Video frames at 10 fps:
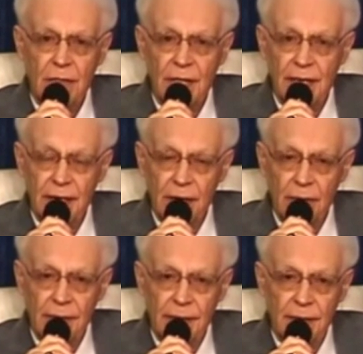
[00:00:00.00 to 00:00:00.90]
that
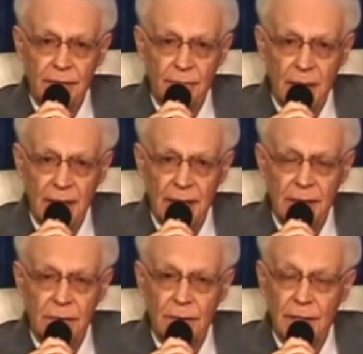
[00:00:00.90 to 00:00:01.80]
area of
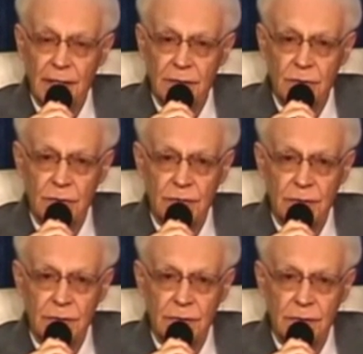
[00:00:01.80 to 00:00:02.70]
mind or
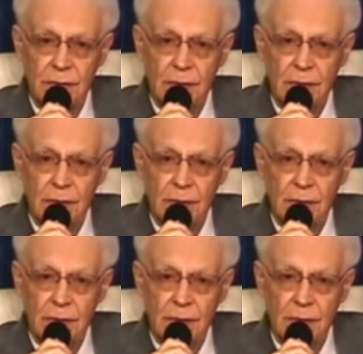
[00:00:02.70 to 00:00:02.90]
consciousness,